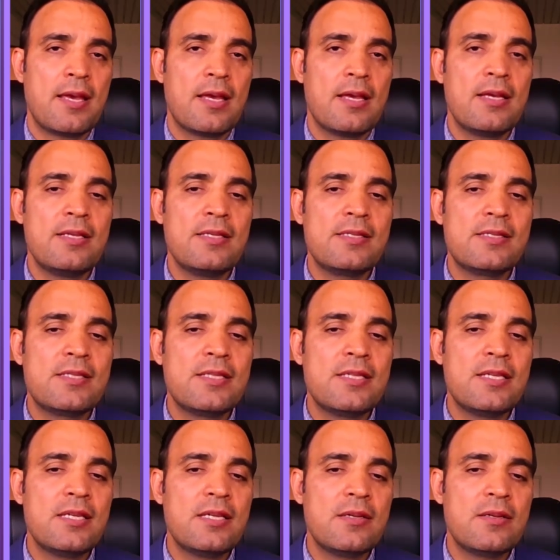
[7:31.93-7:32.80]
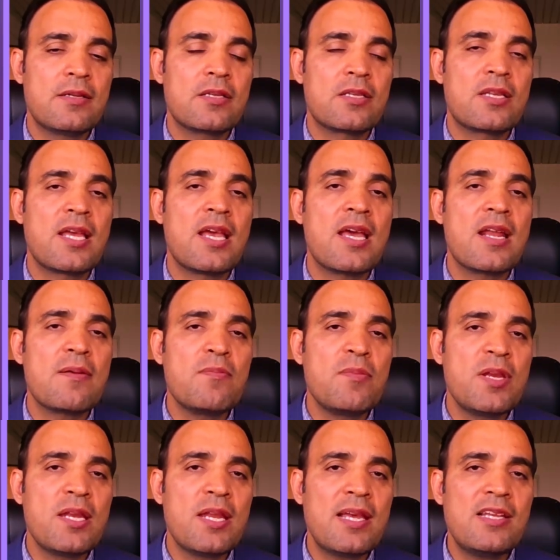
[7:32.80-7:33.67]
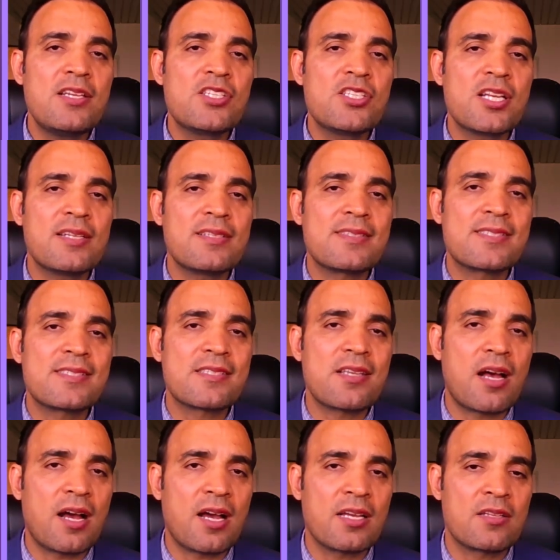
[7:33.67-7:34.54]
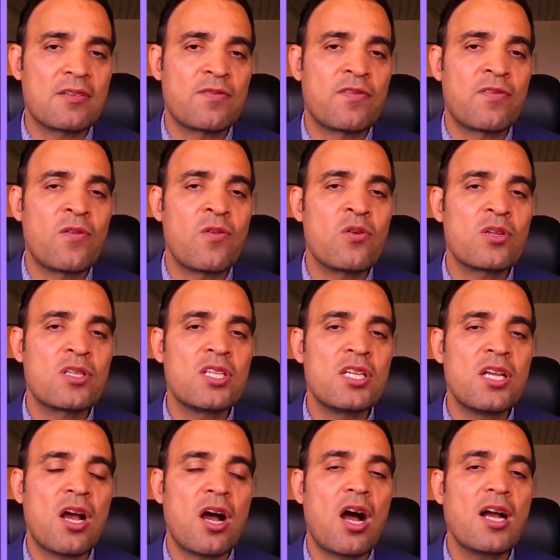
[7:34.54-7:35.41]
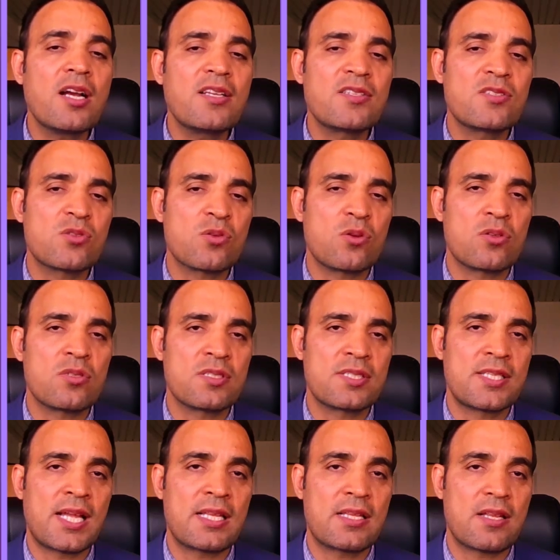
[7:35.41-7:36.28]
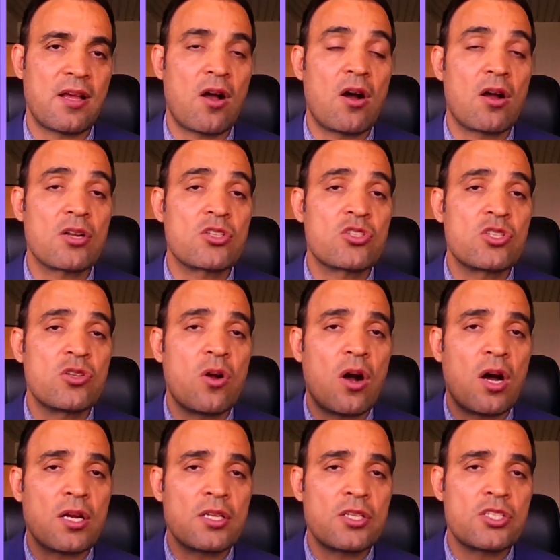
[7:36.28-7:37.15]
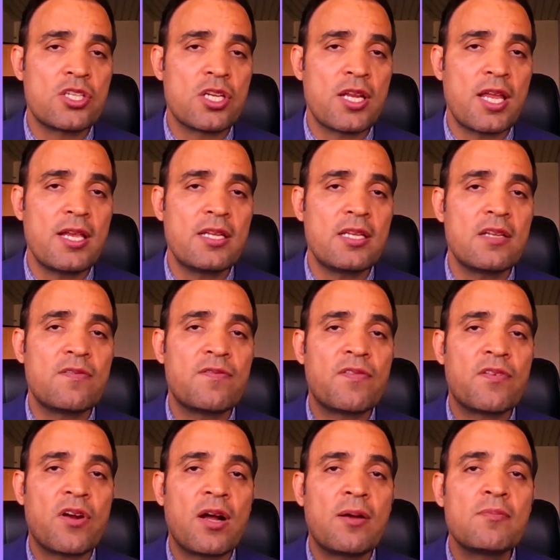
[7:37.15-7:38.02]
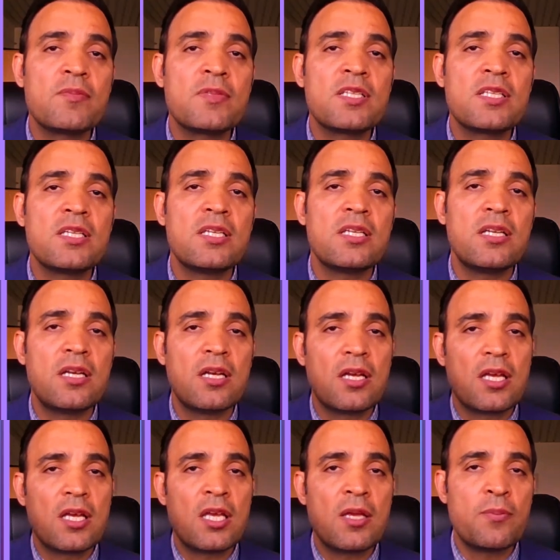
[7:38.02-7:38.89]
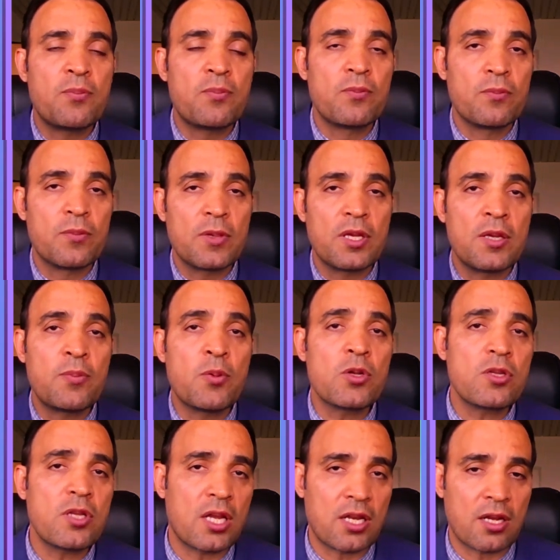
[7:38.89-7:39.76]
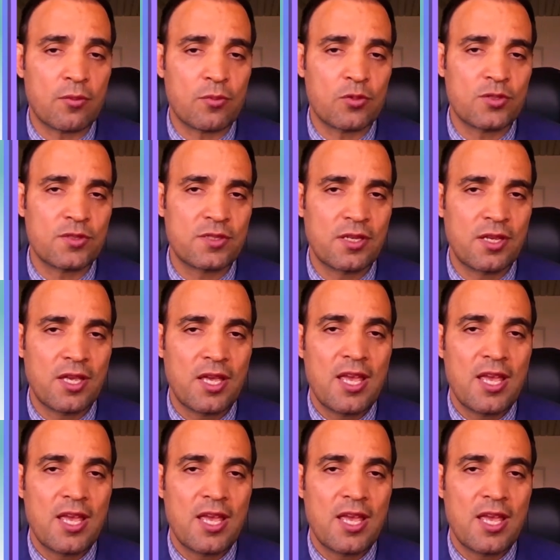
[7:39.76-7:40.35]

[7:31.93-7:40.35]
is the termination site for the axons that are originated from the hypothalamus.